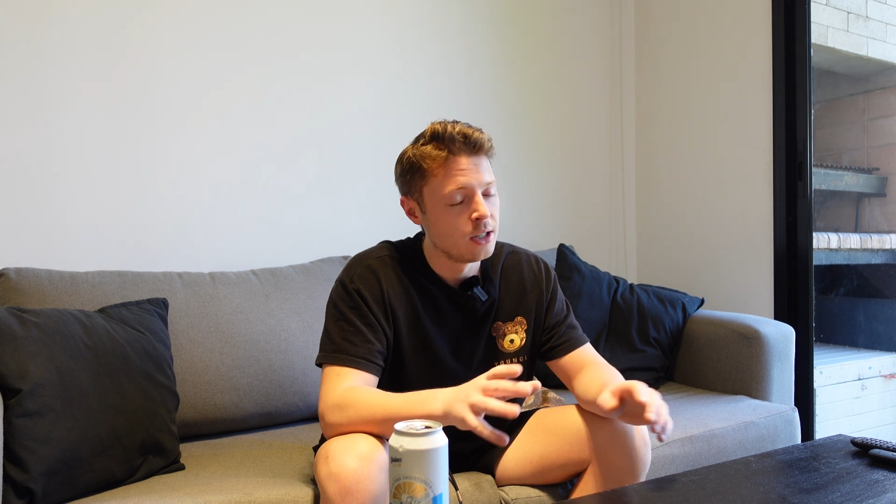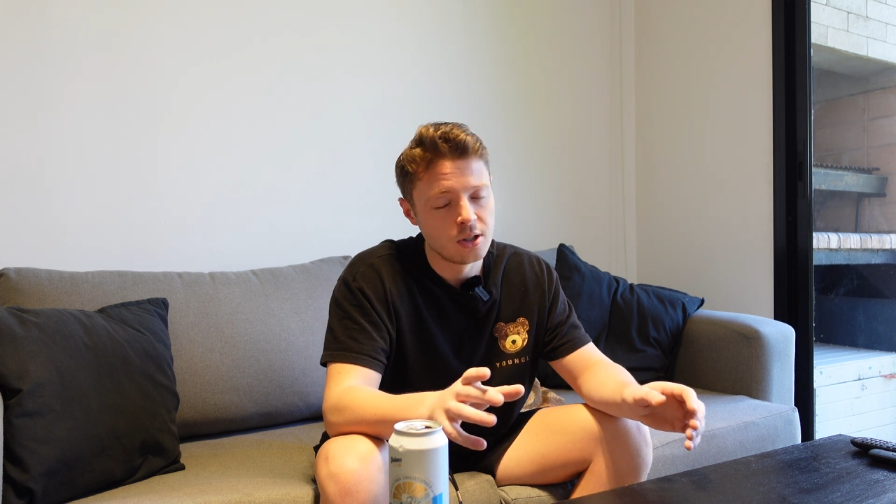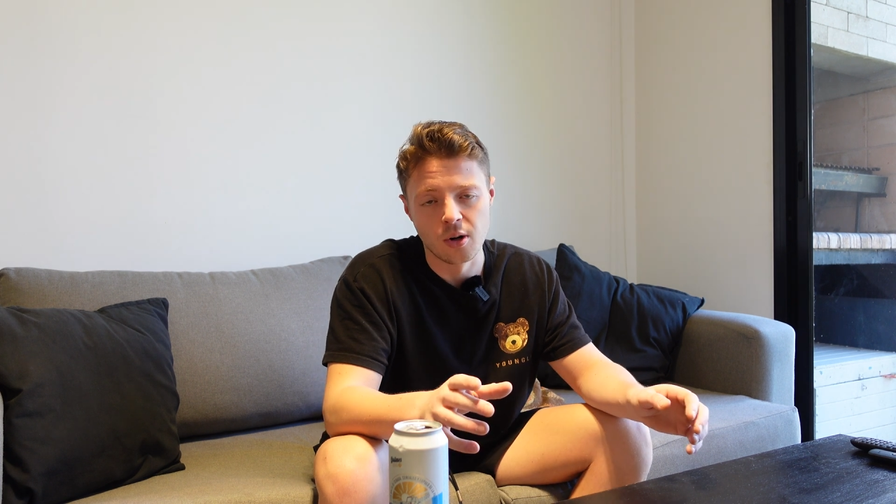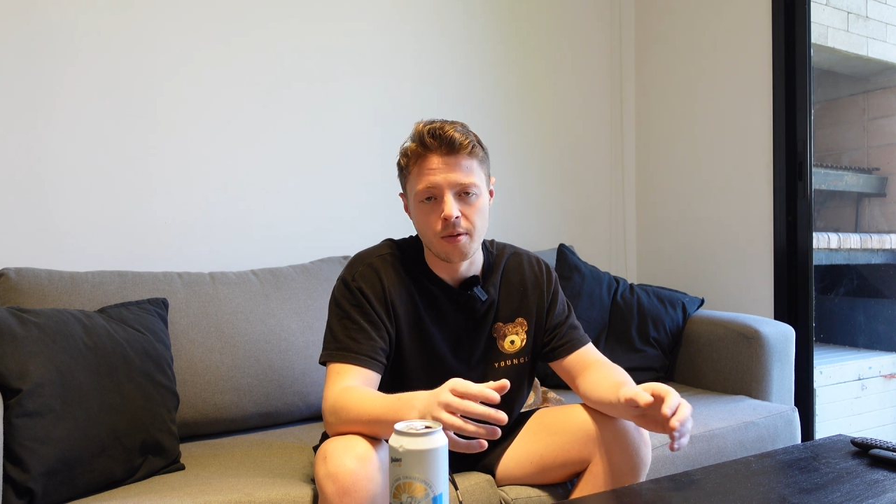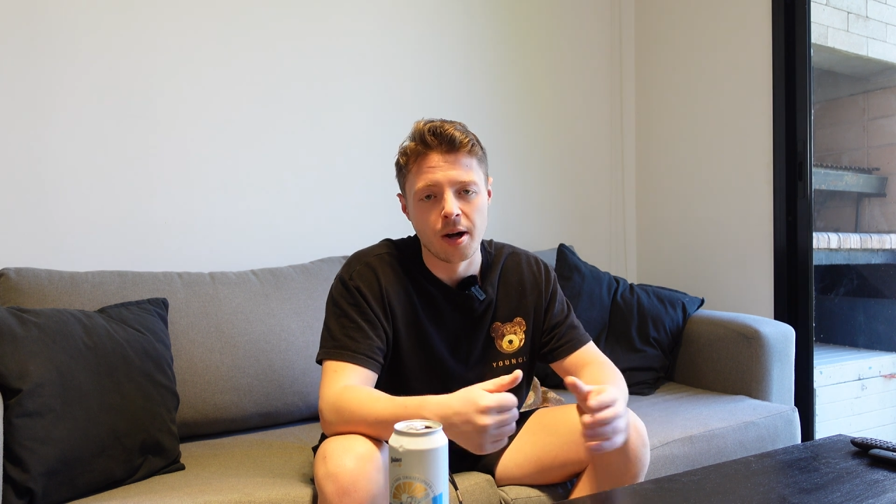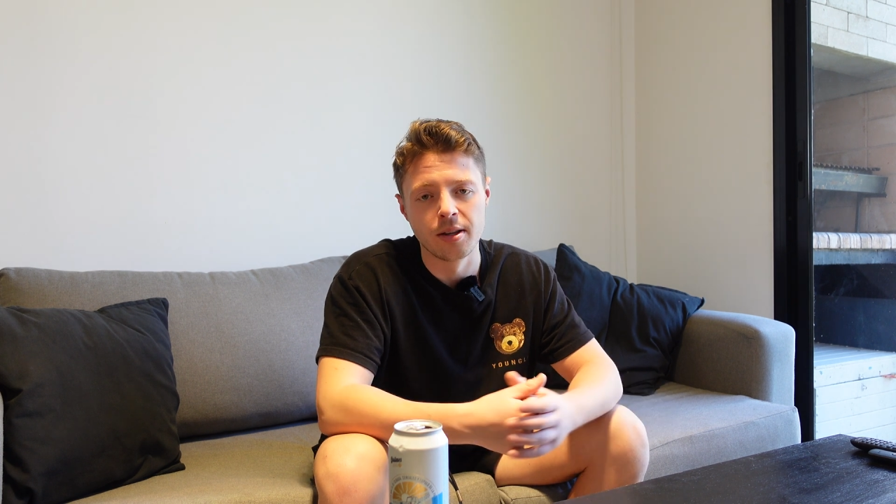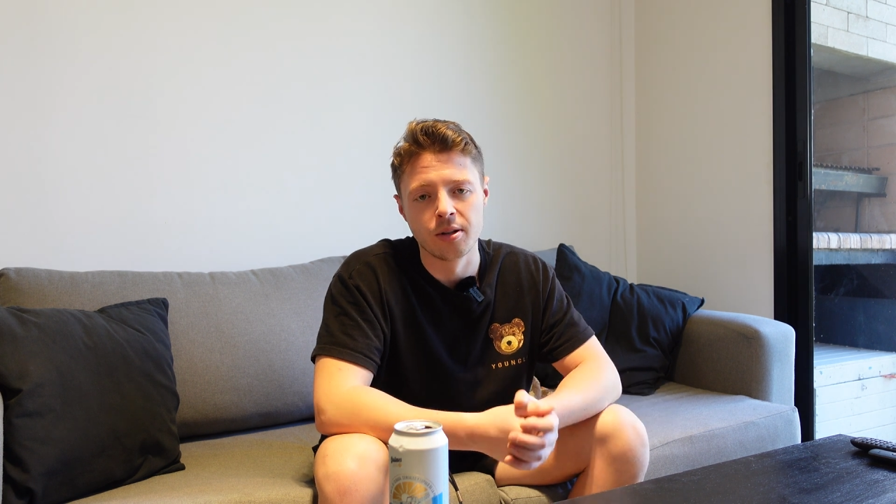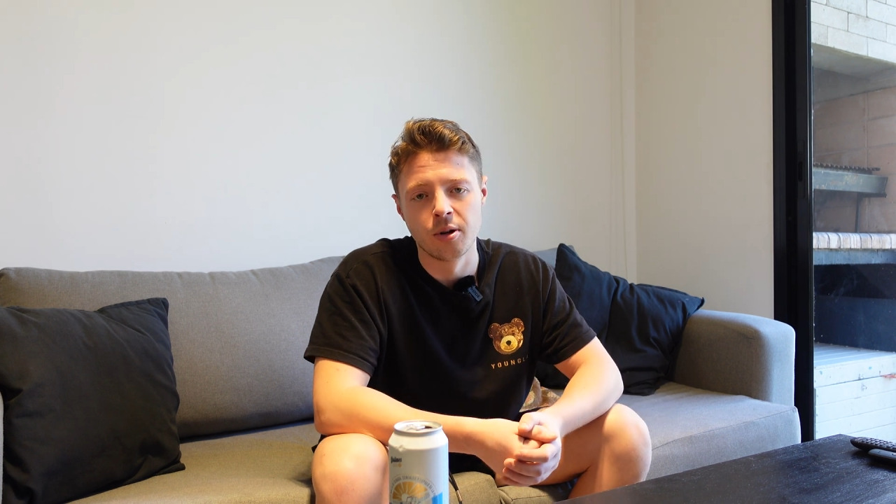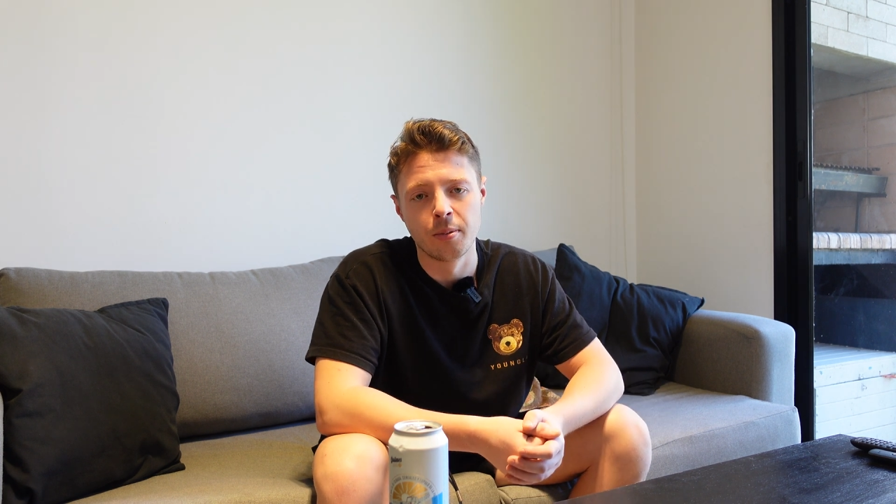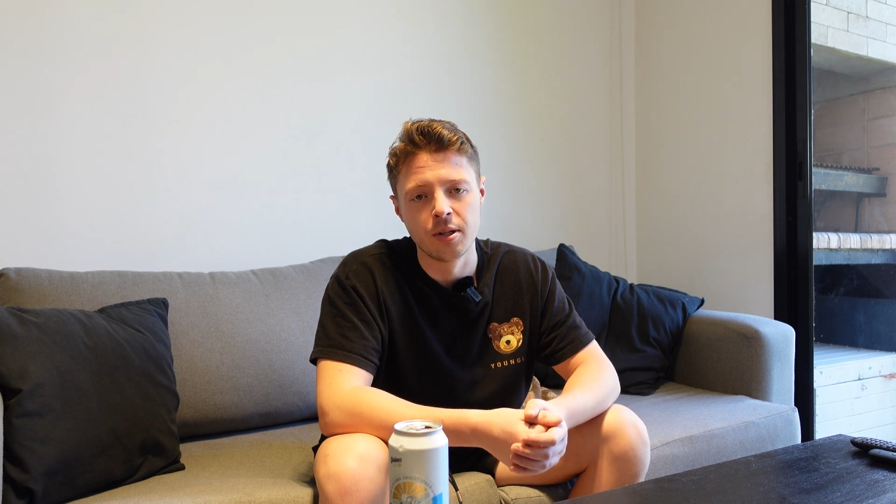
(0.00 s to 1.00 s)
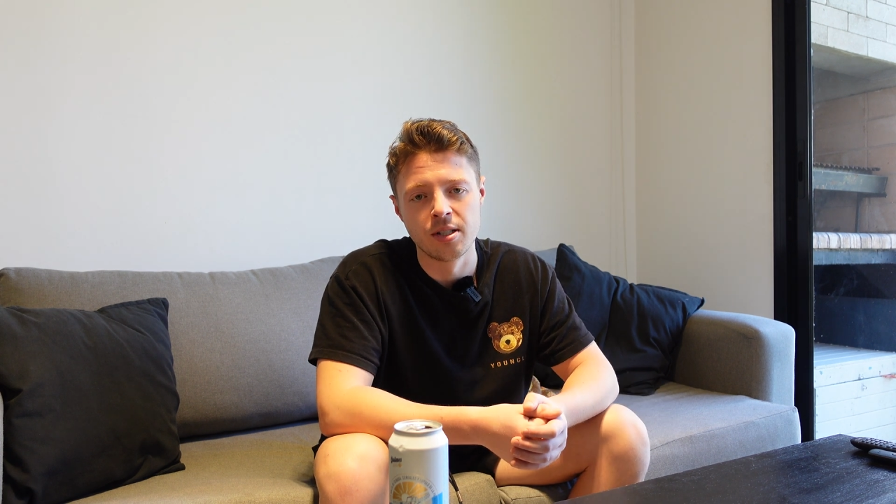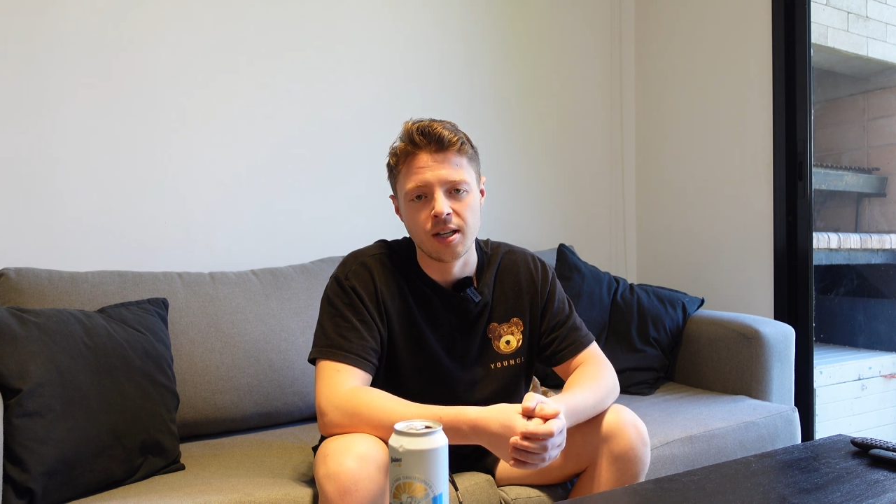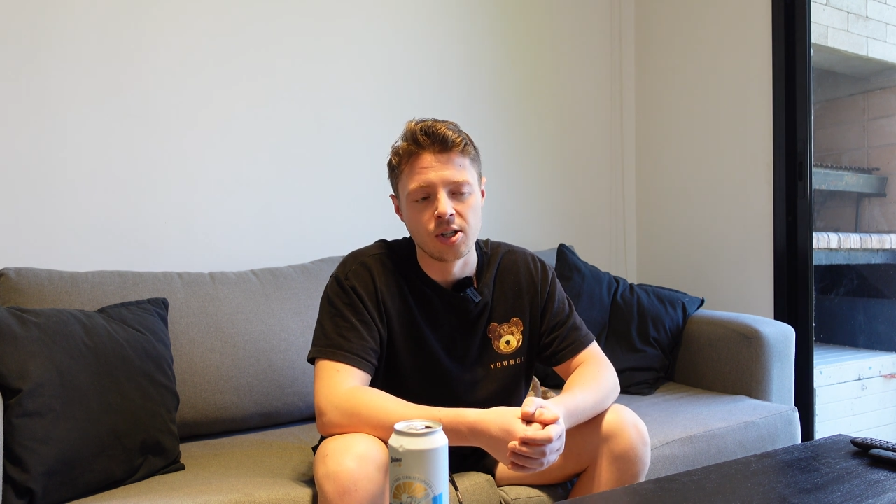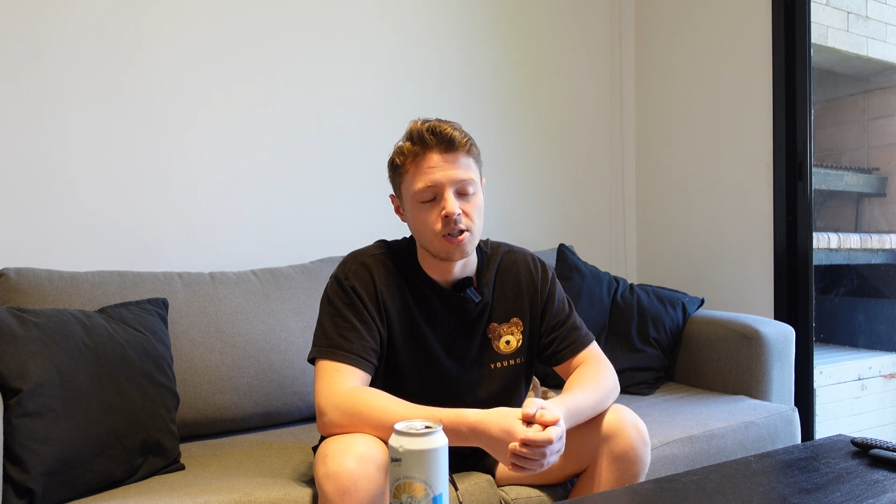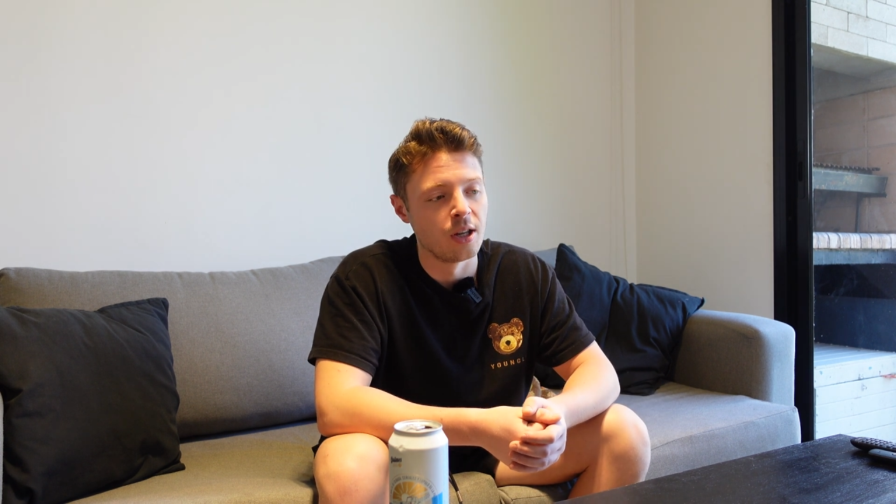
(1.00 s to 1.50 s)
Don't even bother going to the police station,